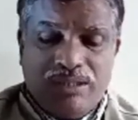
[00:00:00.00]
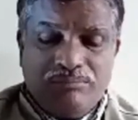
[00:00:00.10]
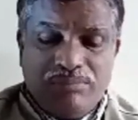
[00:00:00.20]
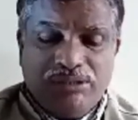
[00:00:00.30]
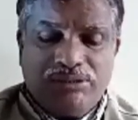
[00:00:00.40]

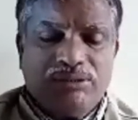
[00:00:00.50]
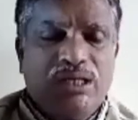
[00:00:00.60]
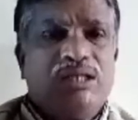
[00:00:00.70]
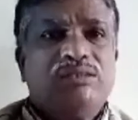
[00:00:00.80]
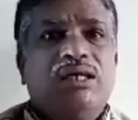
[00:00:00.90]
Means
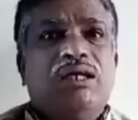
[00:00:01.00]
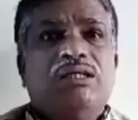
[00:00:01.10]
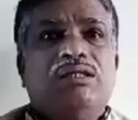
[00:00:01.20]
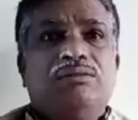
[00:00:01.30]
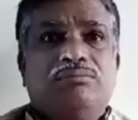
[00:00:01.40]
there is
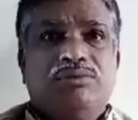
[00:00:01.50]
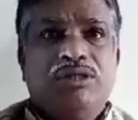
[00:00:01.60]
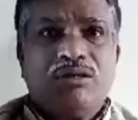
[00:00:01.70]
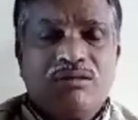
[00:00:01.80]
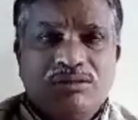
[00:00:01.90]
a
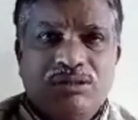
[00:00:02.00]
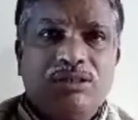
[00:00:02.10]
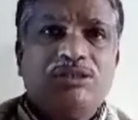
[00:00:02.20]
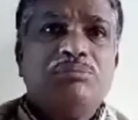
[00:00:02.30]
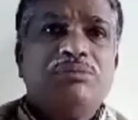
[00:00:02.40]
zero
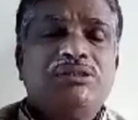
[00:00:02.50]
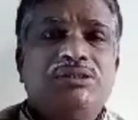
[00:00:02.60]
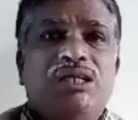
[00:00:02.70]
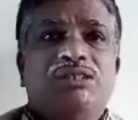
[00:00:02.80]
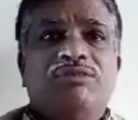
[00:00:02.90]
concentration means
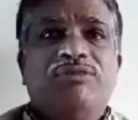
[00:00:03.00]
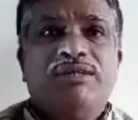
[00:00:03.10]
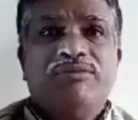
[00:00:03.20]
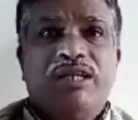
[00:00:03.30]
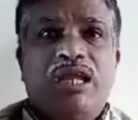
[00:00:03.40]
there is a
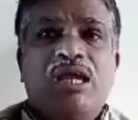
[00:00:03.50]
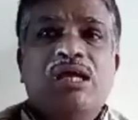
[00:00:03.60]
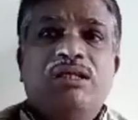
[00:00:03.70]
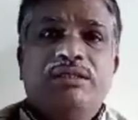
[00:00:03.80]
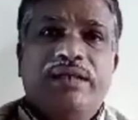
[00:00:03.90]
very
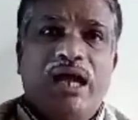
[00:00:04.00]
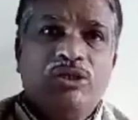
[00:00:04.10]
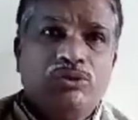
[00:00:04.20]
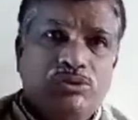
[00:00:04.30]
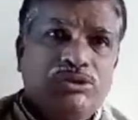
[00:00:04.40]

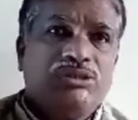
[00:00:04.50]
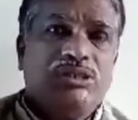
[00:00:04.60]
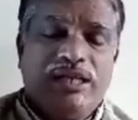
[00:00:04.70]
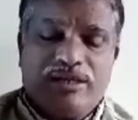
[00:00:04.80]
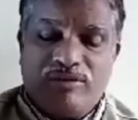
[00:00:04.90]
dilute
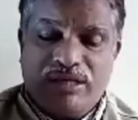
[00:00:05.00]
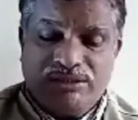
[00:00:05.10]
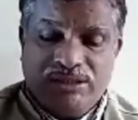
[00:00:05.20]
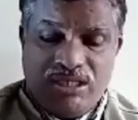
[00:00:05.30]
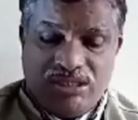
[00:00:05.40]
electrolyte
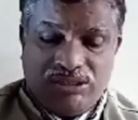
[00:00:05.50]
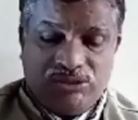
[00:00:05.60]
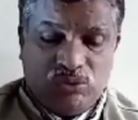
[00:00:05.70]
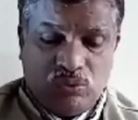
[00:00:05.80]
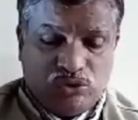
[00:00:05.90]

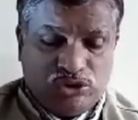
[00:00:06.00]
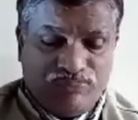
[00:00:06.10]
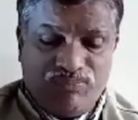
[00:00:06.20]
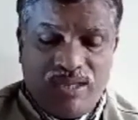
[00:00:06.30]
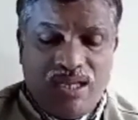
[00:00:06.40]
solution.
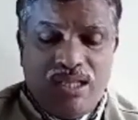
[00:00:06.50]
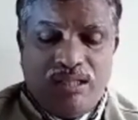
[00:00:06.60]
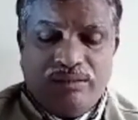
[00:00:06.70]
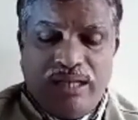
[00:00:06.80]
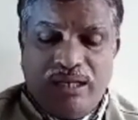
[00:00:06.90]

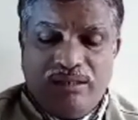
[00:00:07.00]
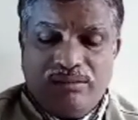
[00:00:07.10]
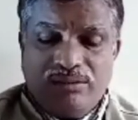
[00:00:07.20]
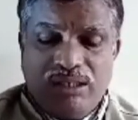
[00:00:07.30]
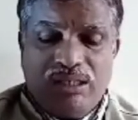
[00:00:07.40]
Then
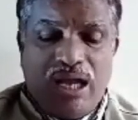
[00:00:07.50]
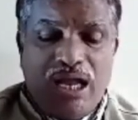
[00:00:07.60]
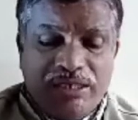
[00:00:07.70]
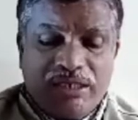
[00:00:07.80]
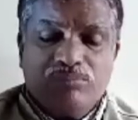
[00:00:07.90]
the
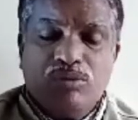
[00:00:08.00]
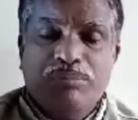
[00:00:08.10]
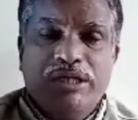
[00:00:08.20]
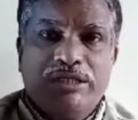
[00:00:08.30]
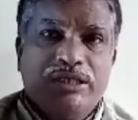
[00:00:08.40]
ionic
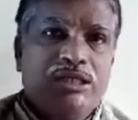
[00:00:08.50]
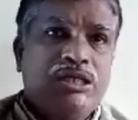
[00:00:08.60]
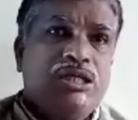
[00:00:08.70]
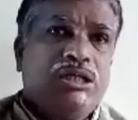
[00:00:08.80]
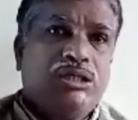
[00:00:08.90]
mobility
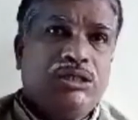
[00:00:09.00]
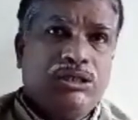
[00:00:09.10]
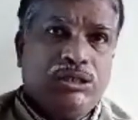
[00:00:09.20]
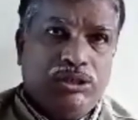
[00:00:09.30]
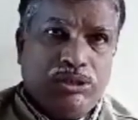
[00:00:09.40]

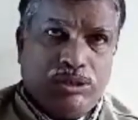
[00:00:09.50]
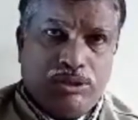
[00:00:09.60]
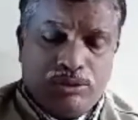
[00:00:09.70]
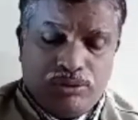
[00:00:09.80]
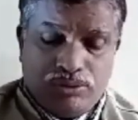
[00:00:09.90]

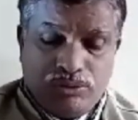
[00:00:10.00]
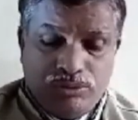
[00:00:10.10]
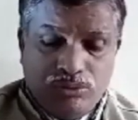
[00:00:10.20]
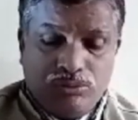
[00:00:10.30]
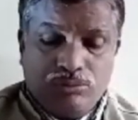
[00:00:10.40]

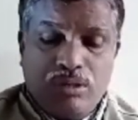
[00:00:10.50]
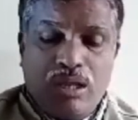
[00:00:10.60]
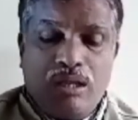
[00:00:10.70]
U